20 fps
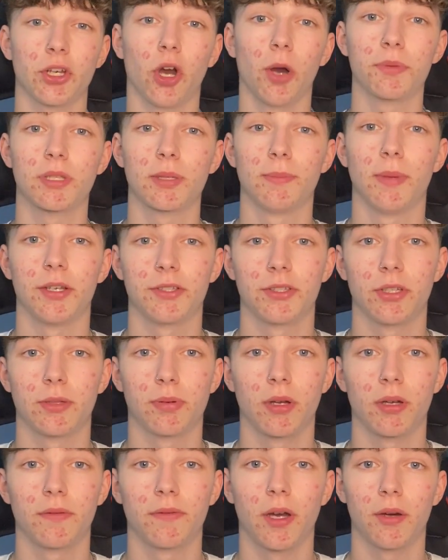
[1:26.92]
optimizing your
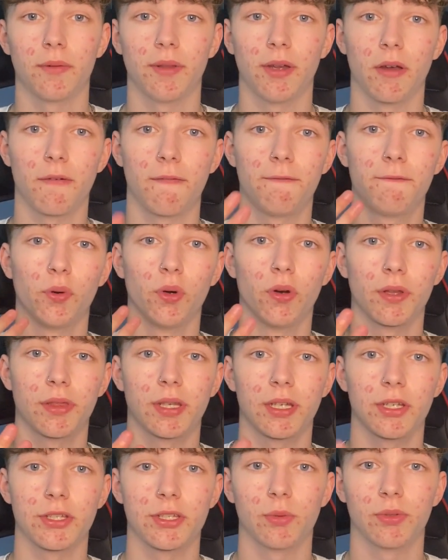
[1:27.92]
profile, there are 4
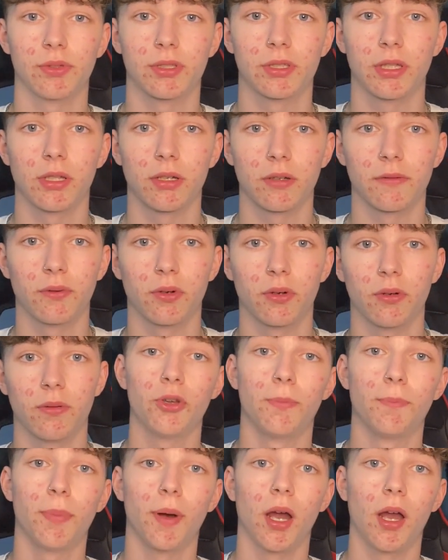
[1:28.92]
things you want to look for:
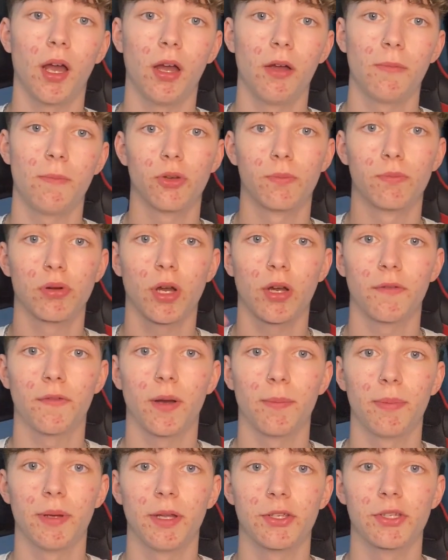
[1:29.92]
your bio, your
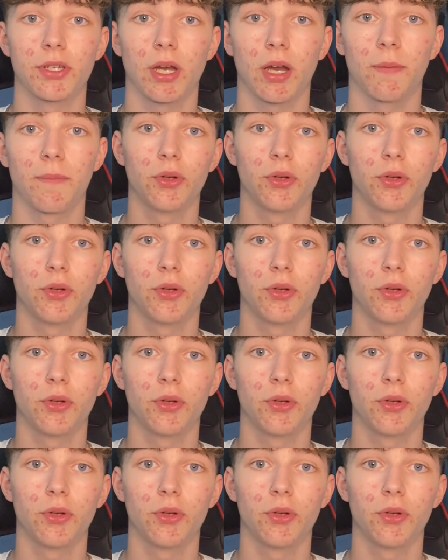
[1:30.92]
profile picture,